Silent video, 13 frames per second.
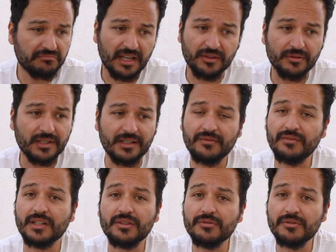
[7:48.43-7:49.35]
I do that
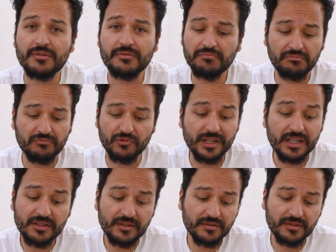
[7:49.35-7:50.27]
every 2
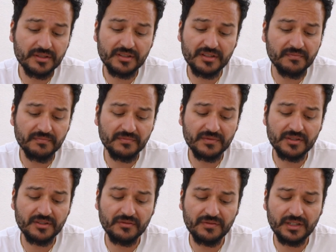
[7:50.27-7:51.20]
weeks.
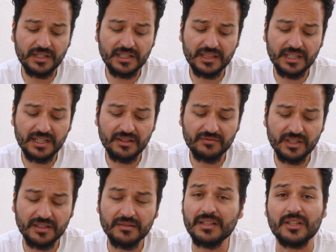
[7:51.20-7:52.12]
So far I think I've
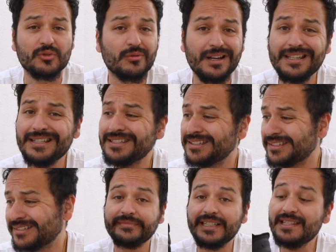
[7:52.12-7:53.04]
done it like
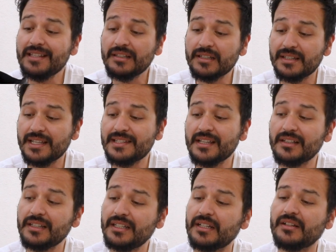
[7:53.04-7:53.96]
twice. They still
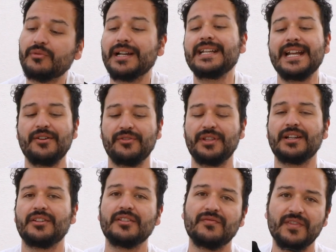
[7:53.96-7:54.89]
clean. Right now they're
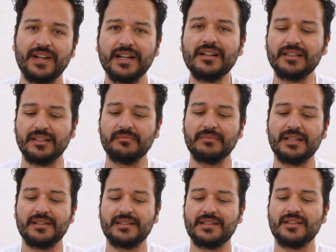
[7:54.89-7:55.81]
not very clean
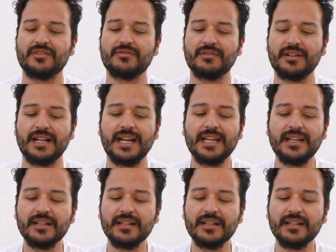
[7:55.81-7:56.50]
because I just went on a hike.